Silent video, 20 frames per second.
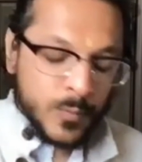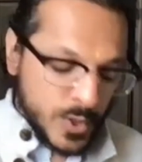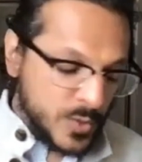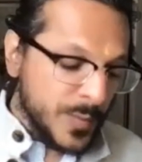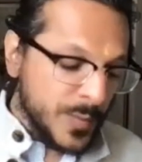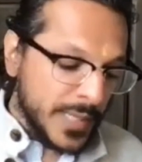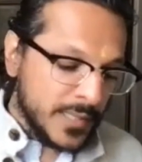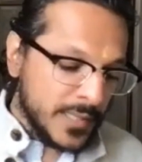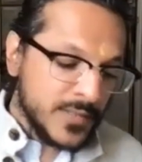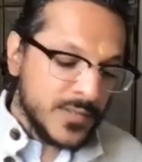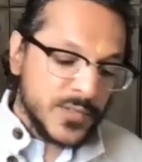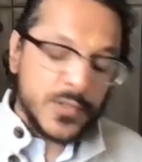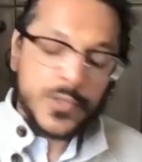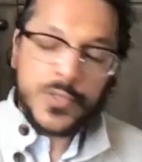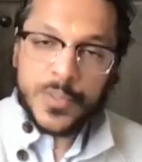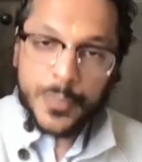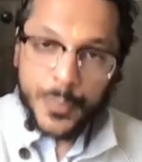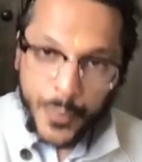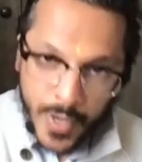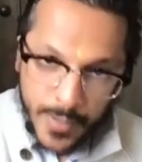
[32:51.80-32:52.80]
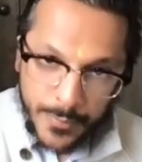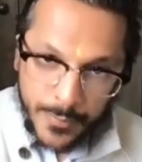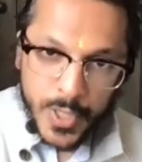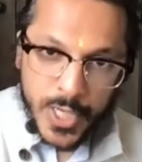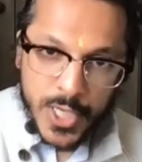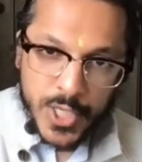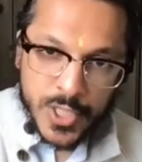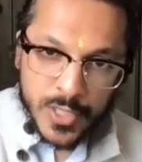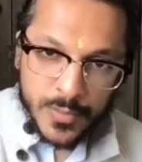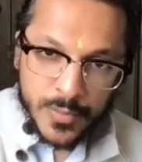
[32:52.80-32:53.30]
which means there's a
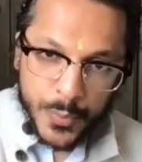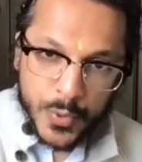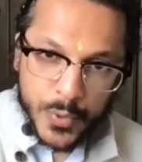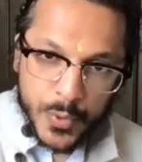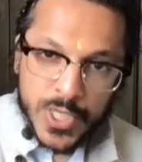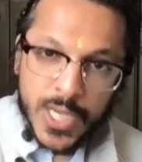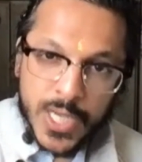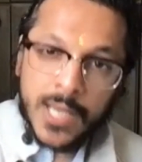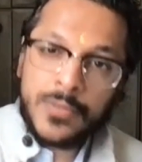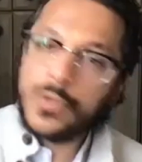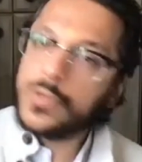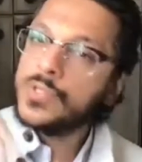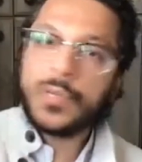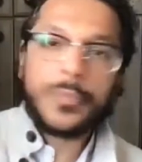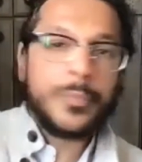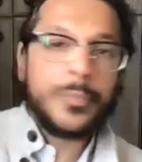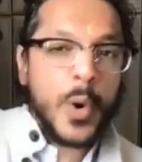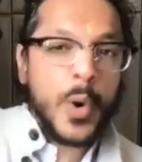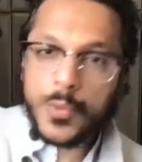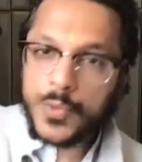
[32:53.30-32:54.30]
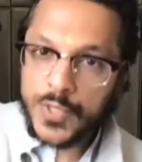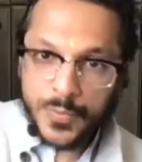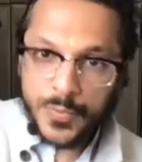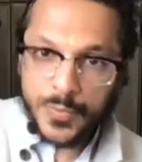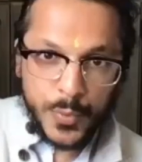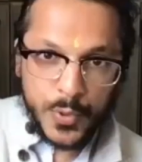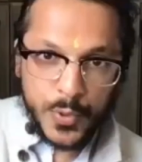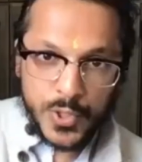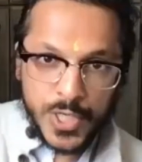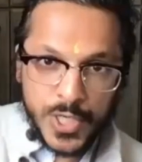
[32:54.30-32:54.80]
preparation puja and there's a
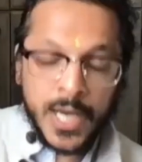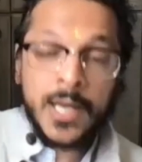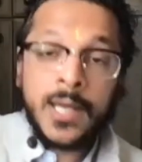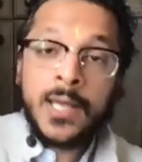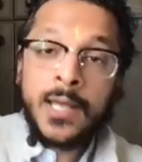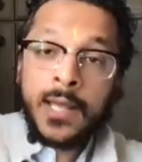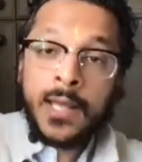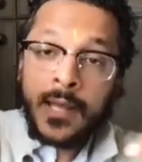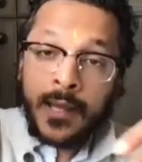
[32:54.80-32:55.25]
post puja,